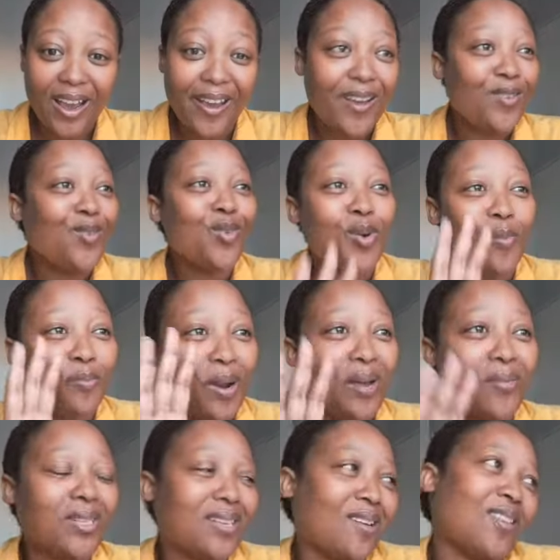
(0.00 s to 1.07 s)
You don't play
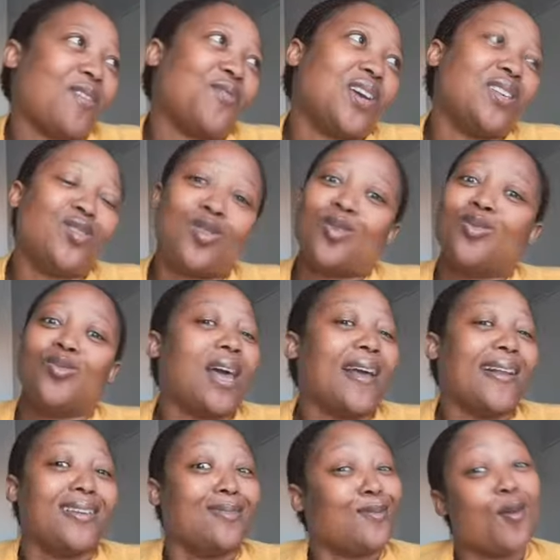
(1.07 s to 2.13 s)
with South Africans. Don't do
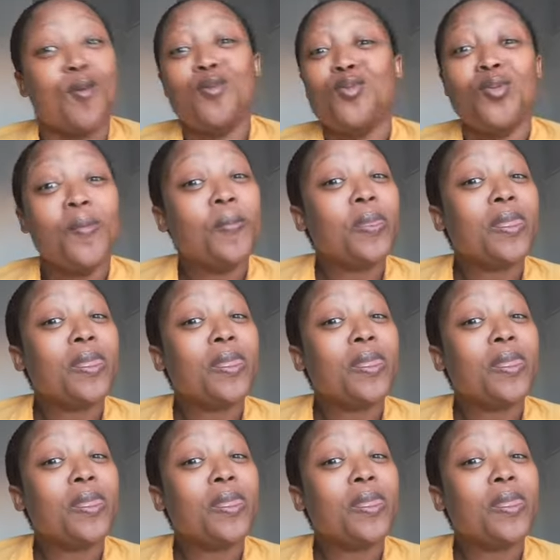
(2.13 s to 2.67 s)
that. Don't.